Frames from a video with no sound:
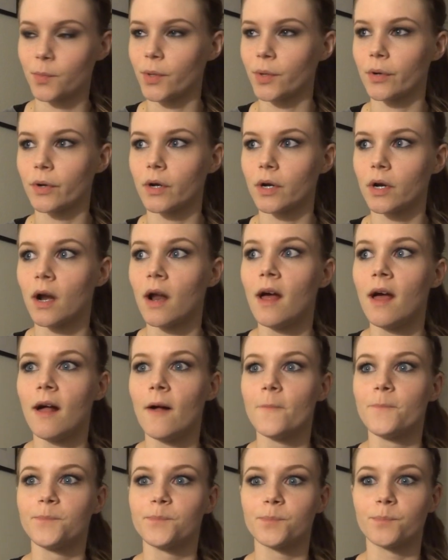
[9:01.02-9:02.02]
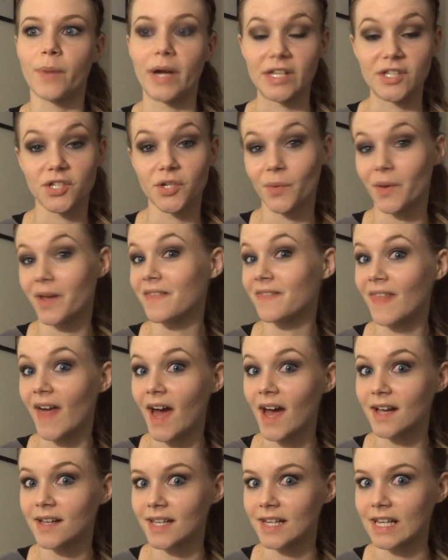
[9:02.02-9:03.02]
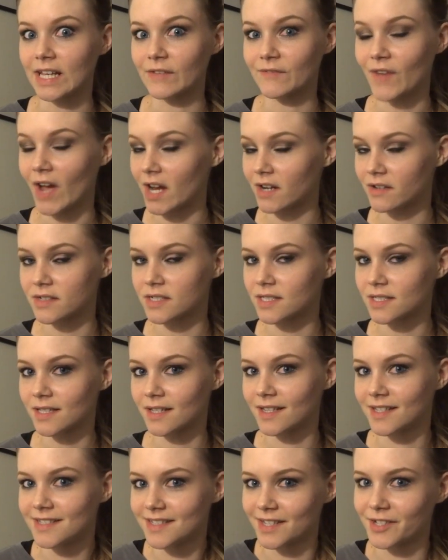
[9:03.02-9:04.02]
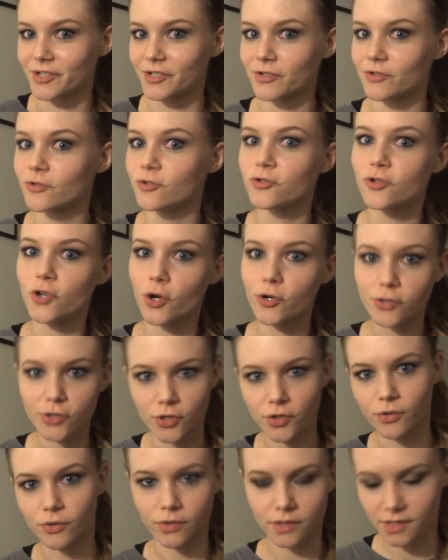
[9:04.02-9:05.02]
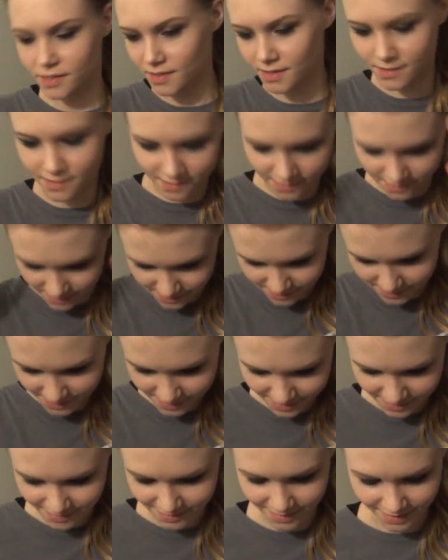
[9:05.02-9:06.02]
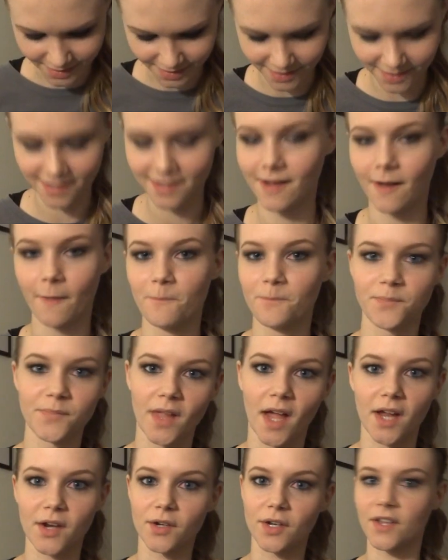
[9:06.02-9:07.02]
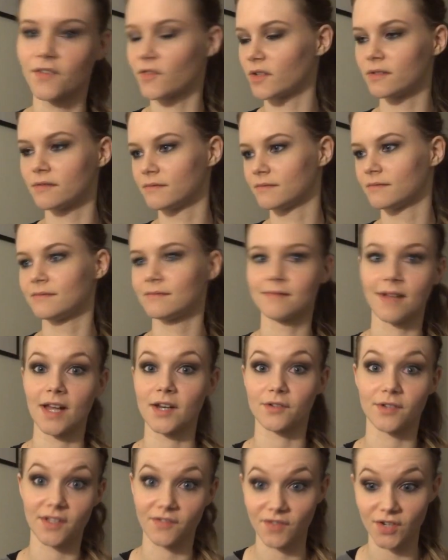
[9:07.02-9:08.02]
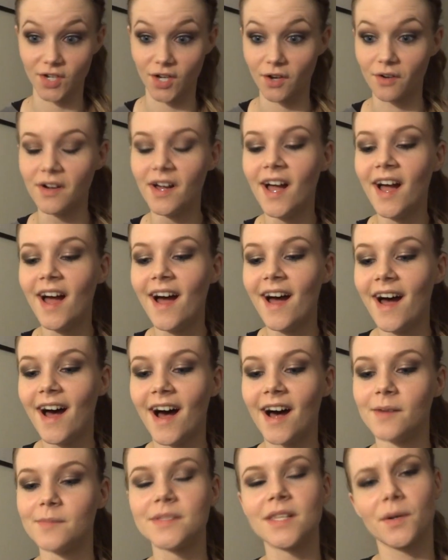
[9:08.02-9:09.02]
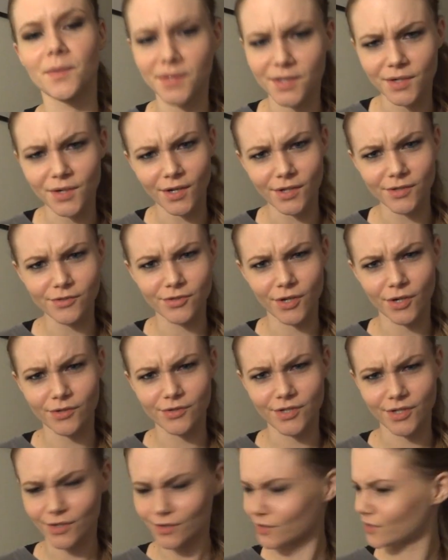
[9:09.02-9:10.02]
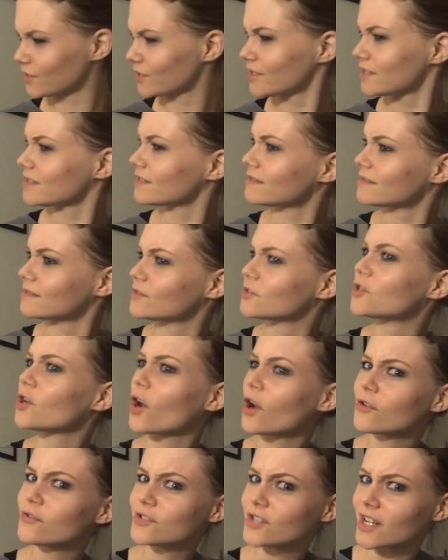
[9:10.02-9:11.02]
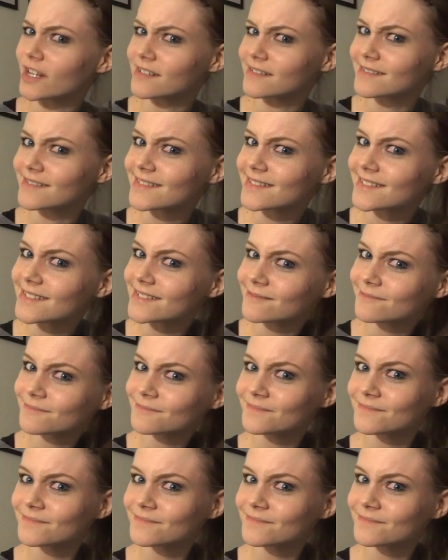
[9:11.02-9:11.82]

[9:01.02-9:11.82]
computer by doing that, getting viruses and Trojan horses and all this. I don't even, I don't even know. Um, is that what they're called? Trojan horse? Trojans.